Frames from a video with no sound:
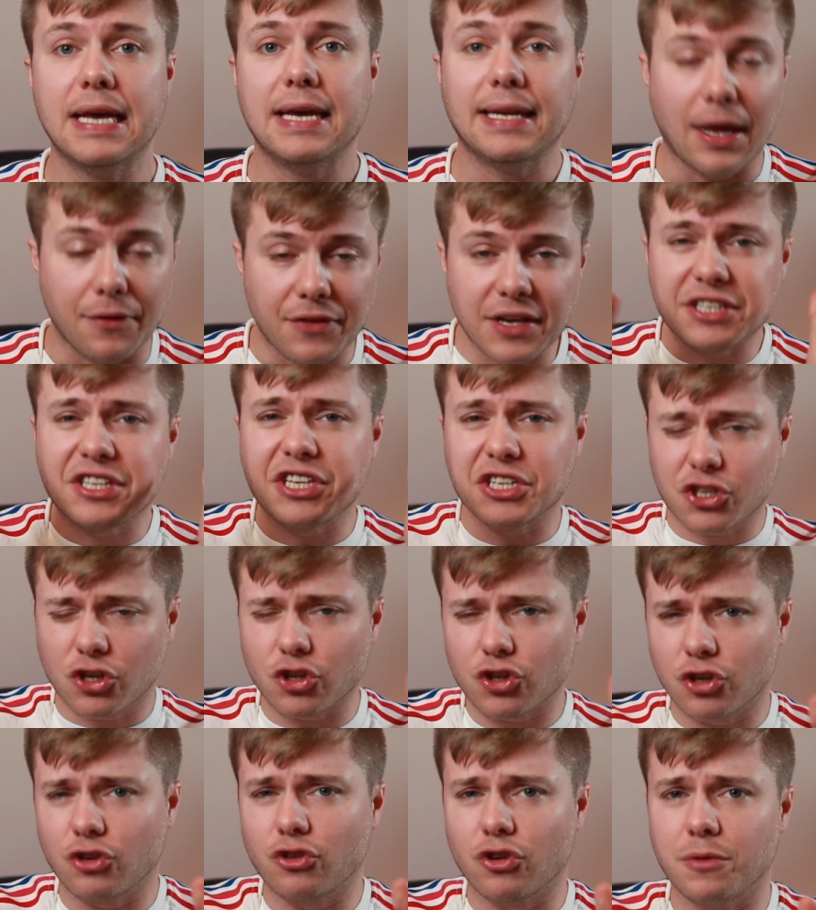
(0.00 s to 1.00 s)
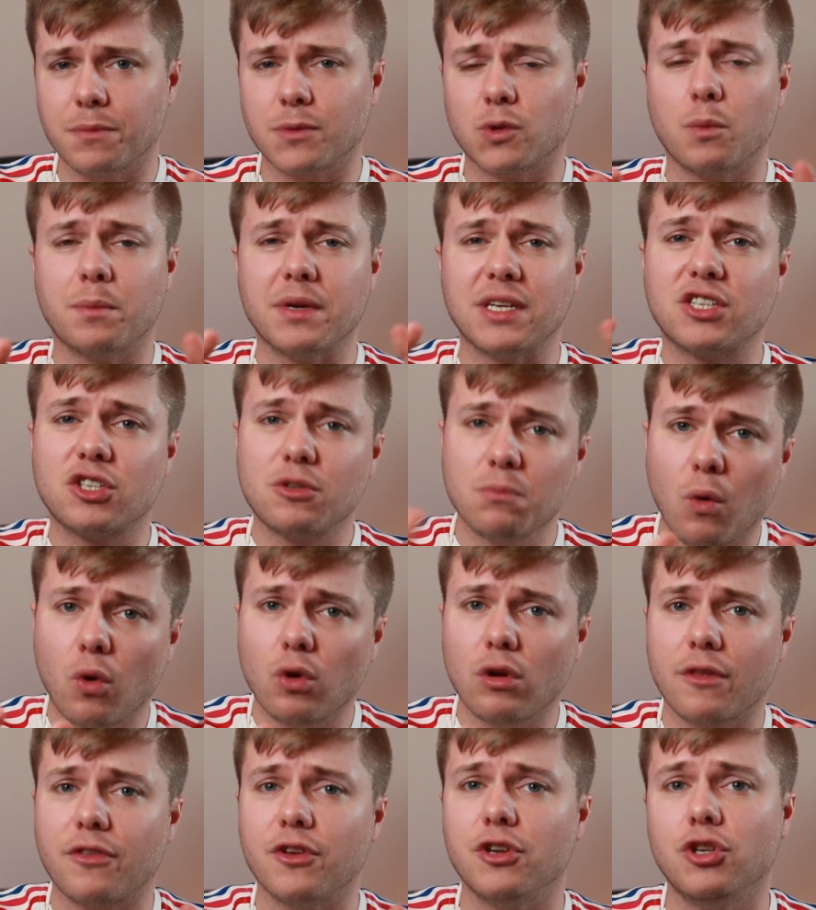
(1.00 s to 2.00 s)
Now these discussion groups will be
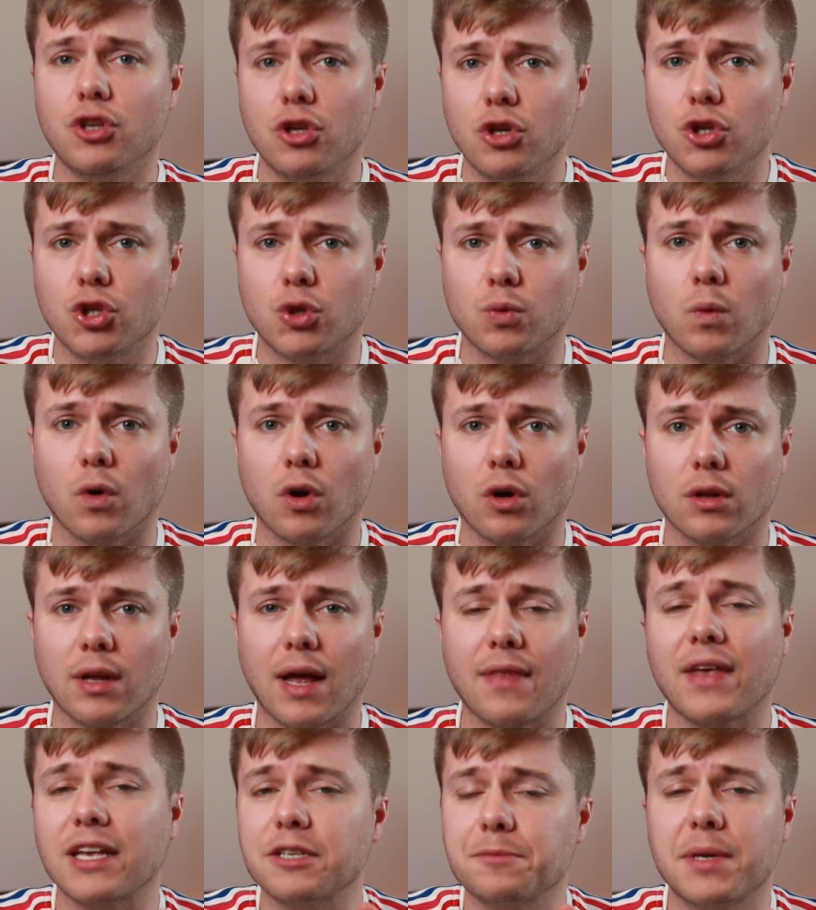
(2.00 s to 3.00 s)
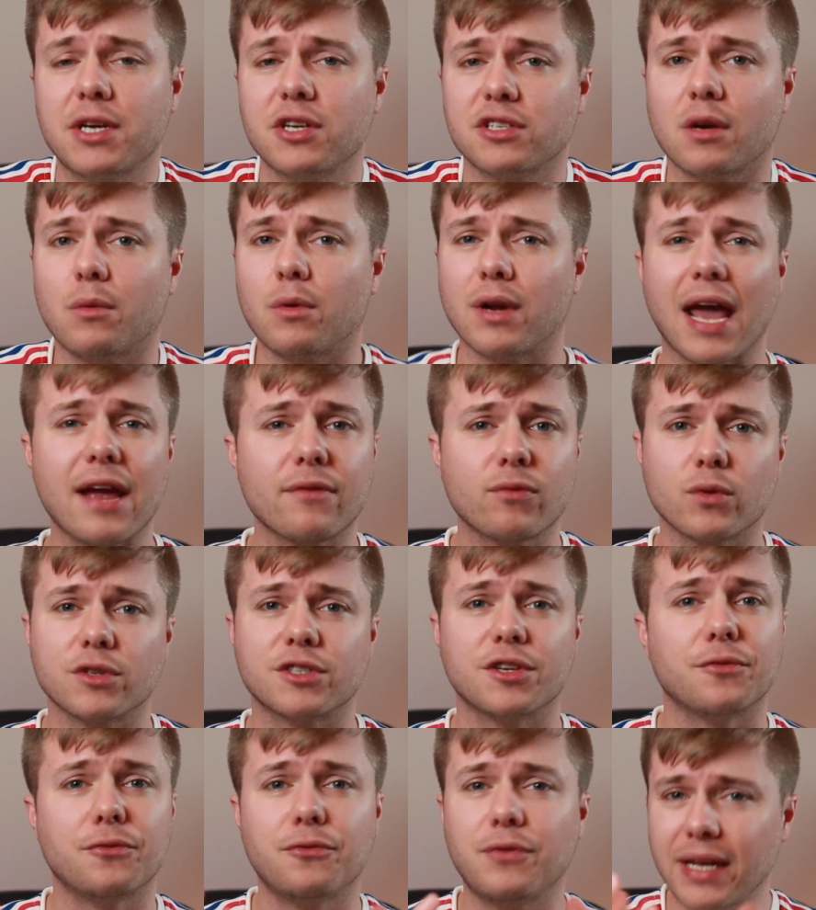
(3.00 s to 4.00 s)
smaller than usual, and that's because I want everyone
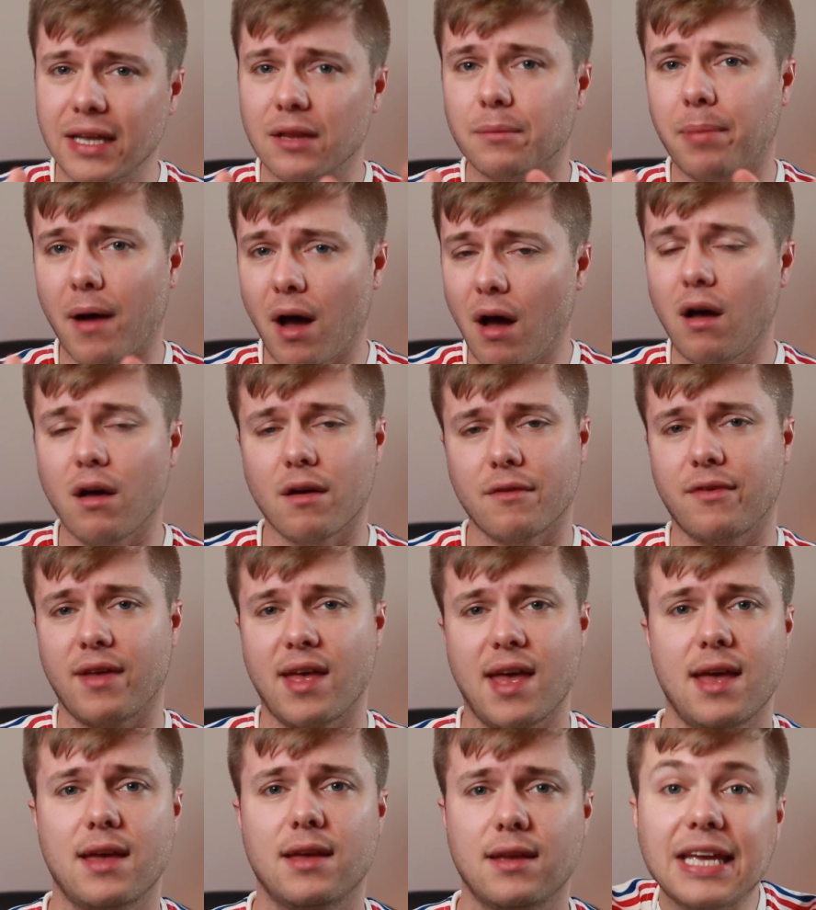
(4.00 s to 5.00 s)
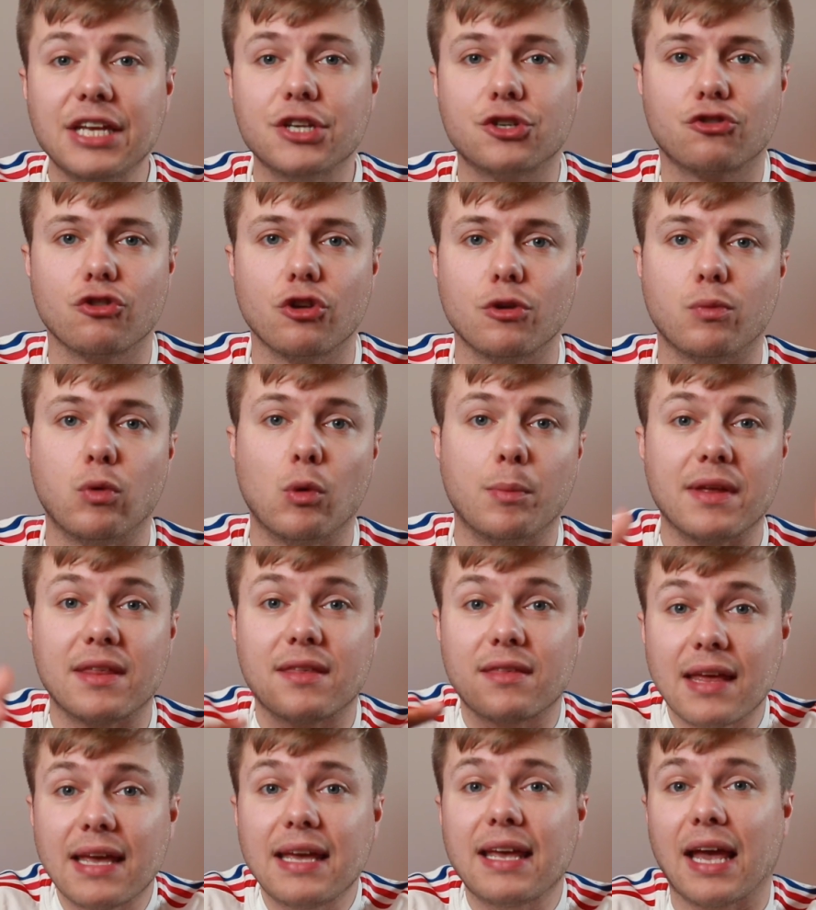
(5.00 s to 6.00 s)
to feel part of it. Each group will be
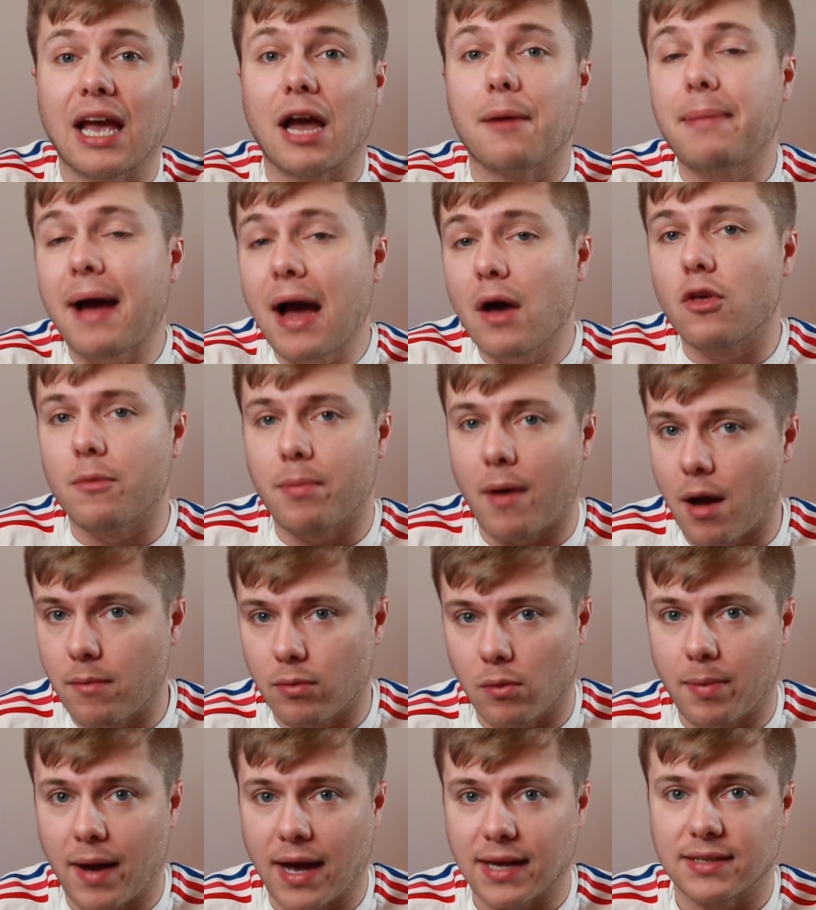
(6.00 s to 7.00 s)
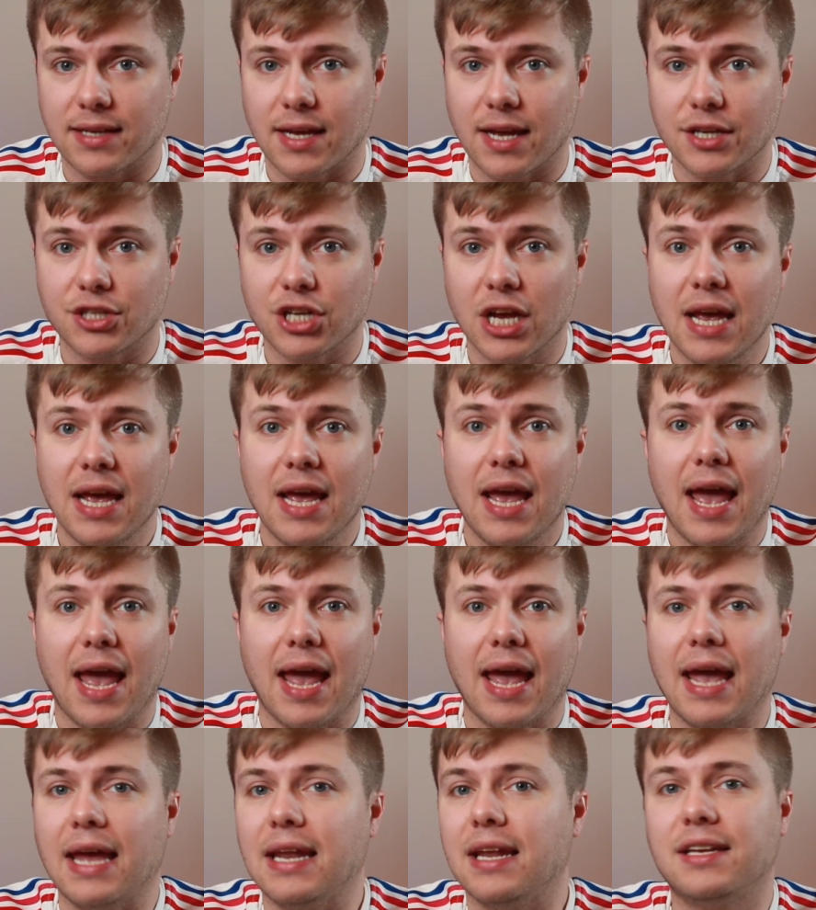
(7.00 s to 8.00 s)
thinking about the Bible passage
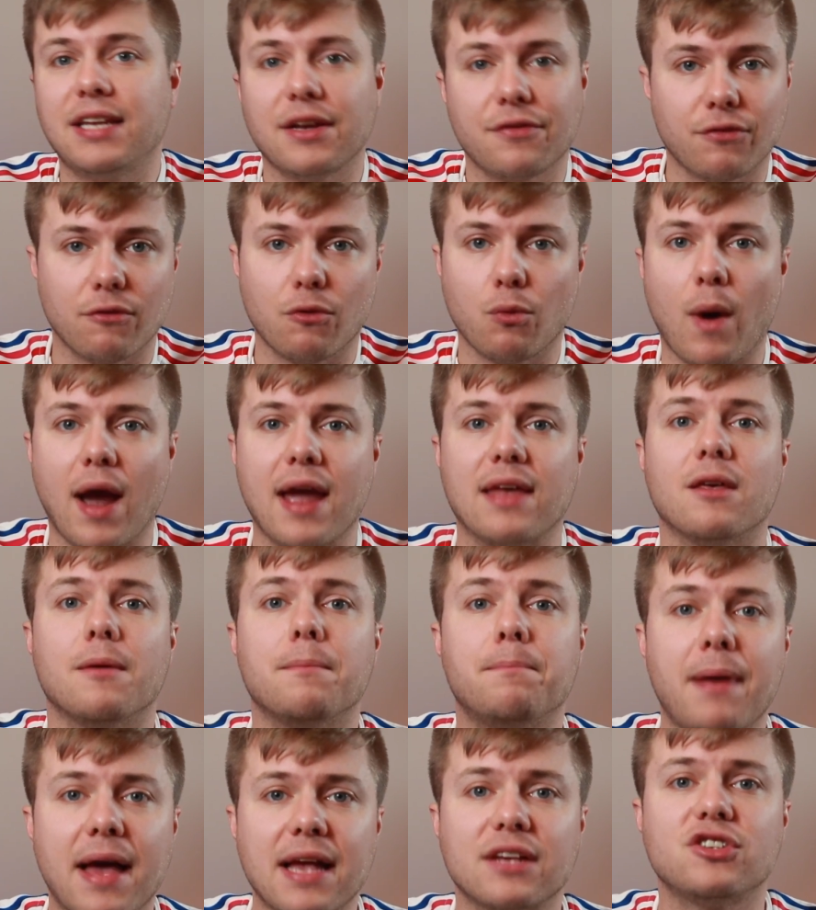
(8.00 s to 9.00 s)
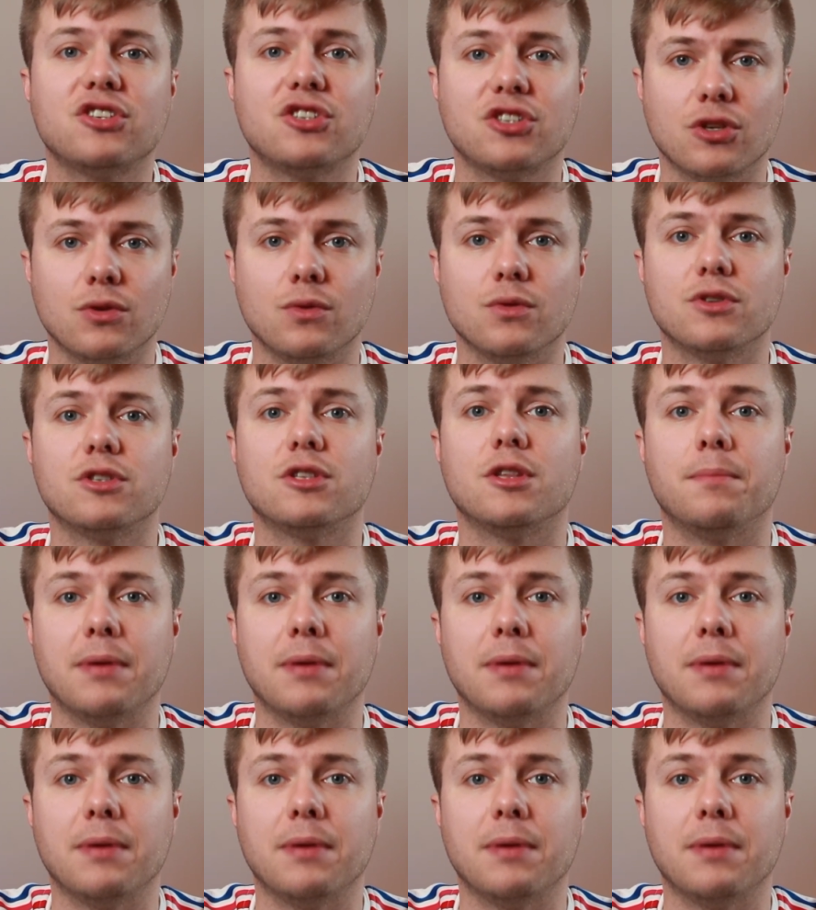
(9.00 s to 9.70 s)
in a different way that best suits the